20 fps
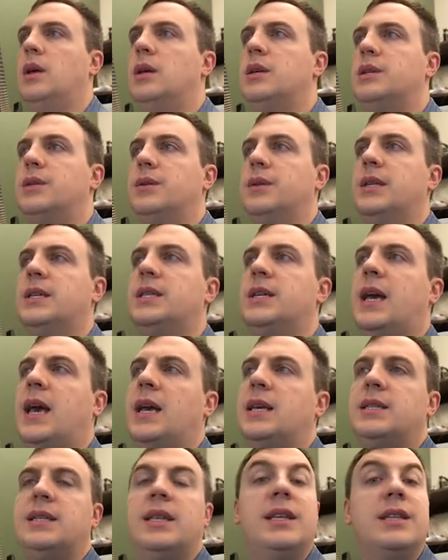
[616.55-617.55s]
So in this
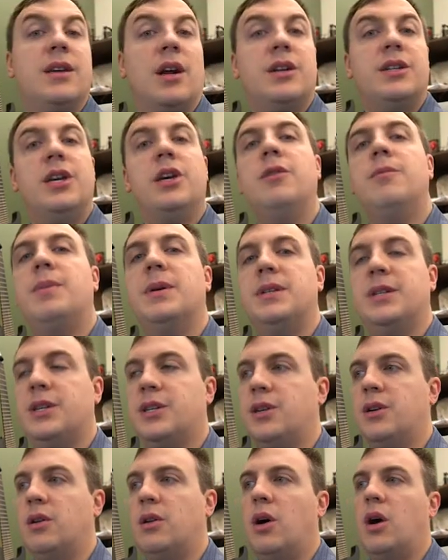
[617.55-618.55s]
case, these are two
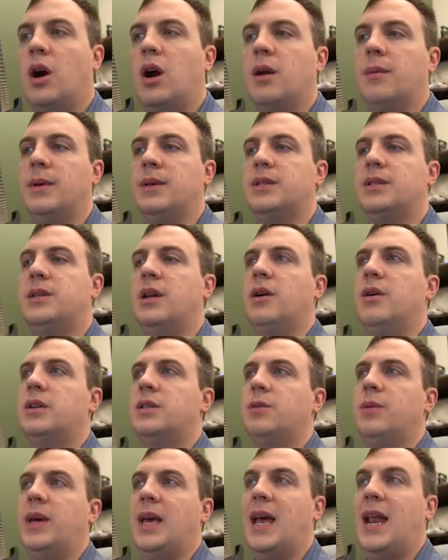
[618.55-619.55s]
positional arguments.
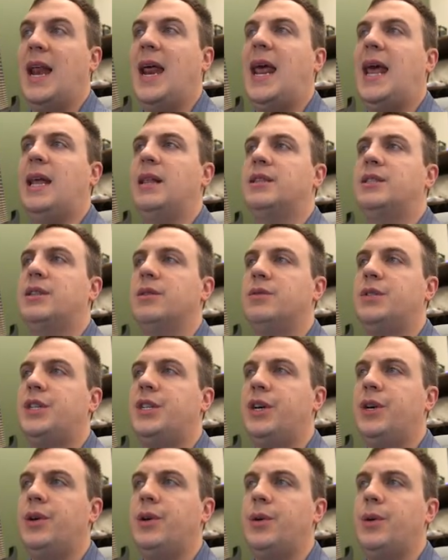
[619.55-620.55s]
Notice we get 8. So
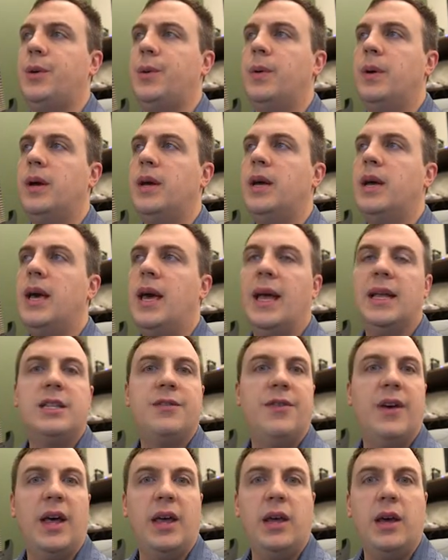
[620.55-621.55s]
2, its
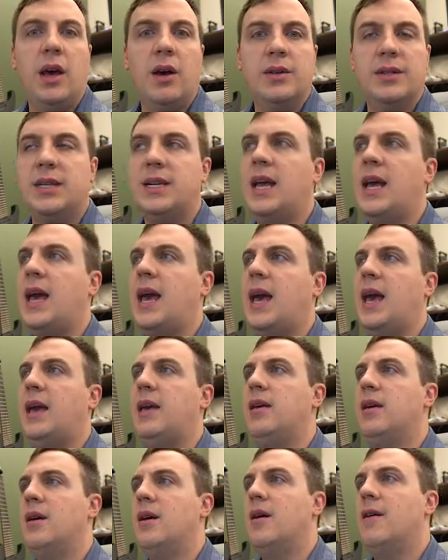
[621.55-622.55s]
value goes into
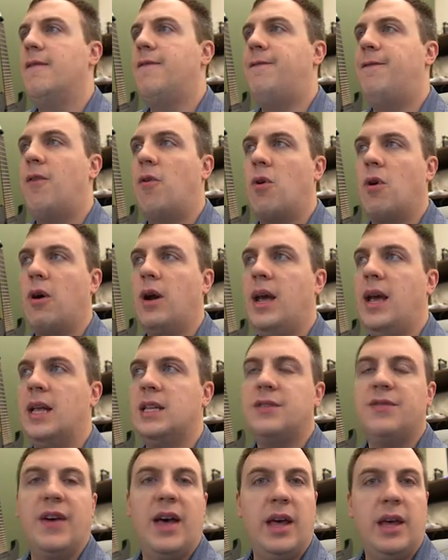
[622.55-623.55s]
A. 4,
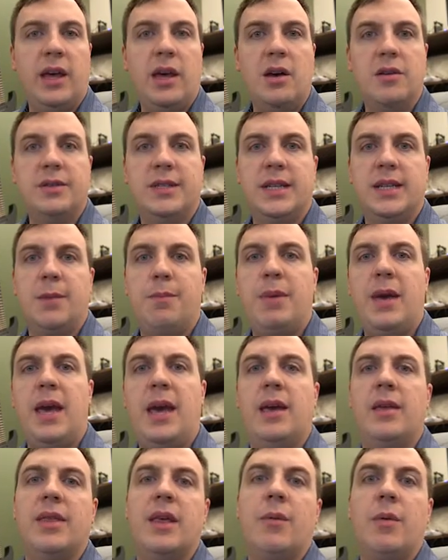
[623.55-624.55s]
its value goes into
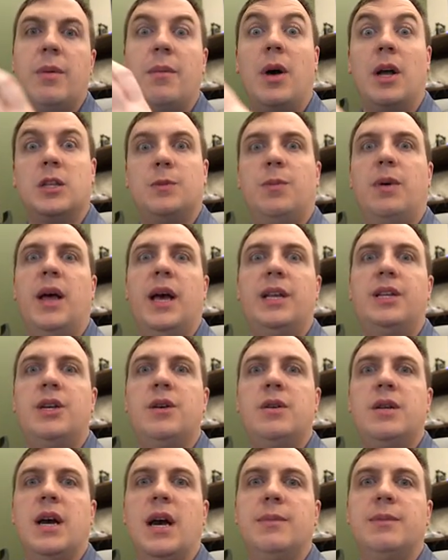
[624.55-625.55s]
B. And then we multiply
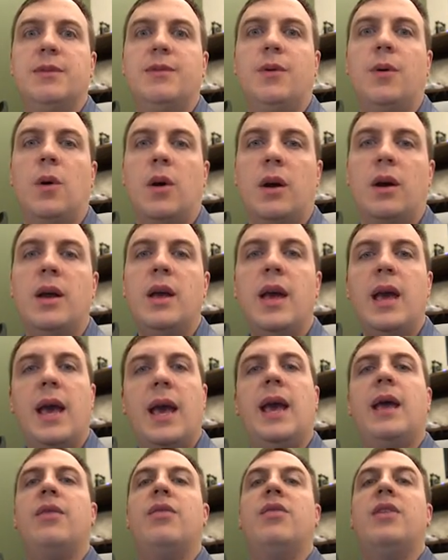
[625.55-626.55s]
2 times 4,
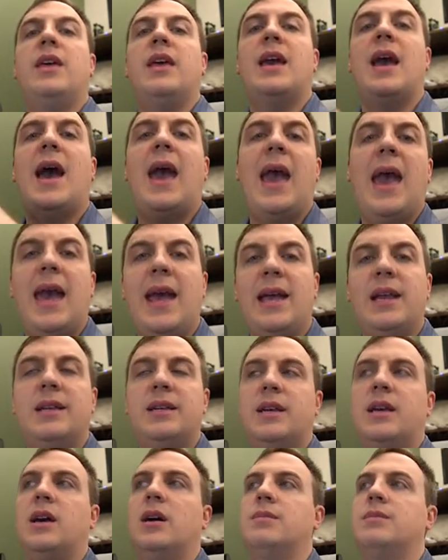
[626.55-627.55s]
and the
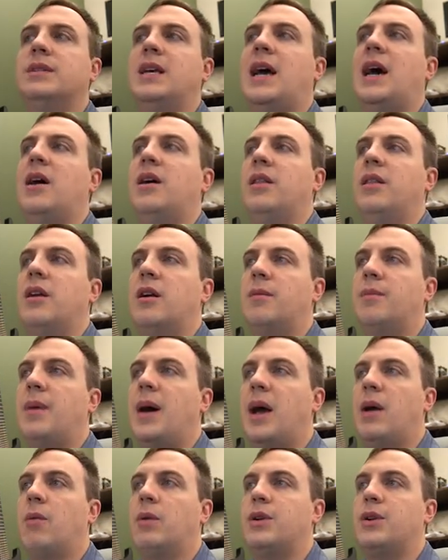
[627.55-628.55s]
8 comes out of there
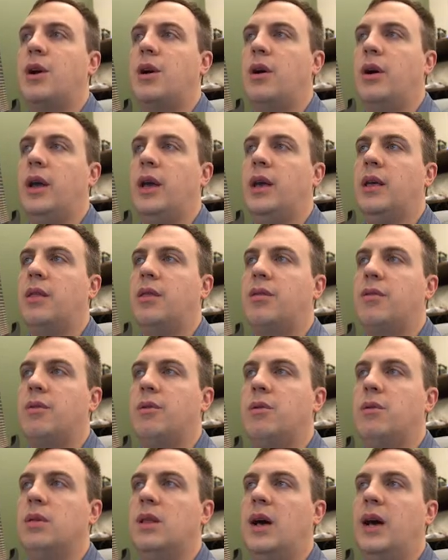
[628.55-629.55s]
by returning it
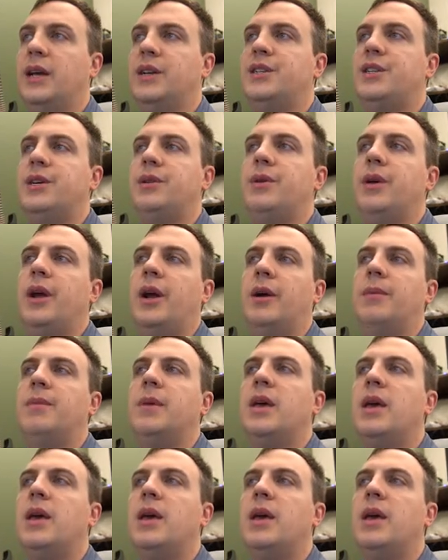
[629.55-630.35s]
through line 2 here.